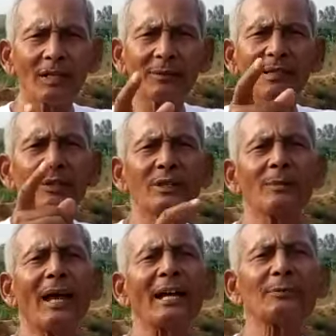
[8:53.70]
Whatever you
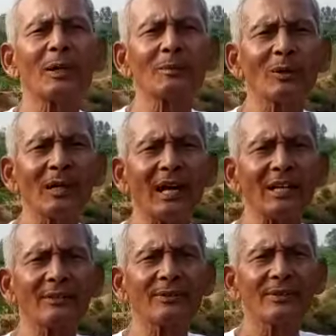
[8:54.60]
demand from your
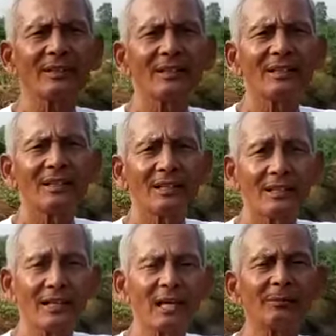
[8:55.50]
life,
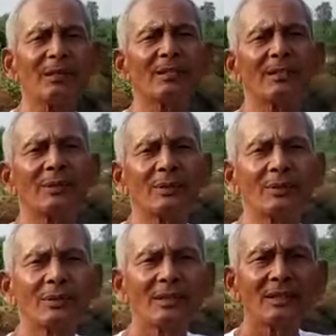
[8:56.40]
life will give
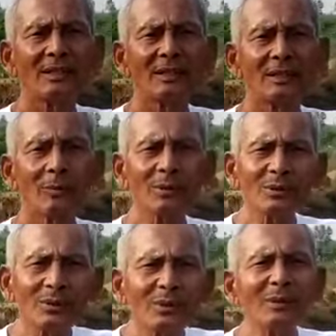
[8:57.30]
you.
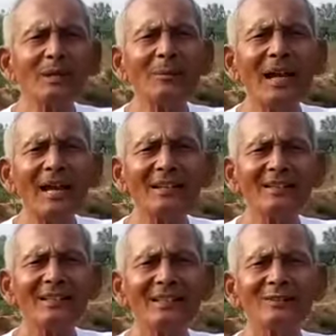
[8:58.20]
But you don't
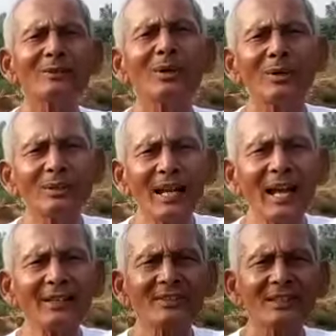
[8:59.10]
demand, you don't
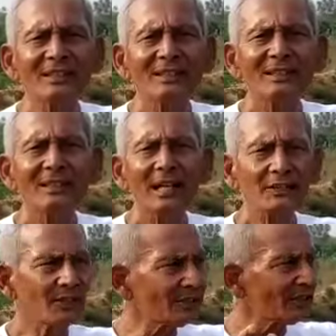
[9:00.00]
ask.
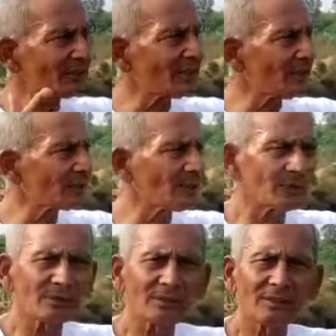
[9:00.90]
And Jesus said
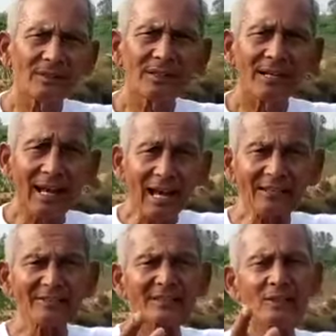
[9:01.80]
also,
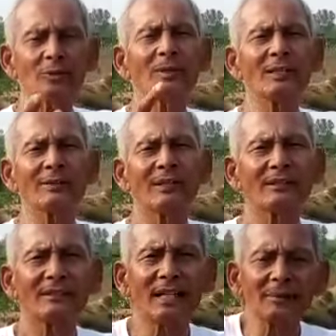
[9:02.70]
ask, you will be
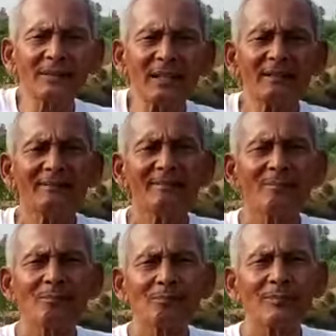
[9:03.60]
given. Tell me, sir.
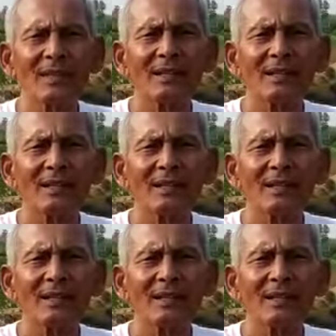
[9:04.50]
Oh,